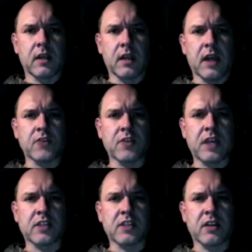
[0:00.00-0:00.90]
Andrew
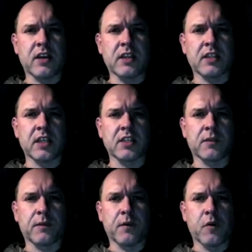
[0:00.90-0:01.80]
gets a slight sense of
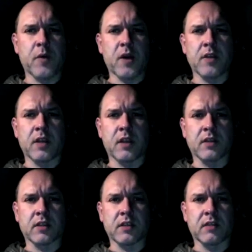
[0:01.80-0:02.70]
foreboding at the
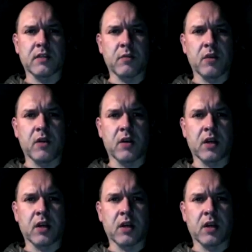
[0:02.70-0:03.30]
sight of the block.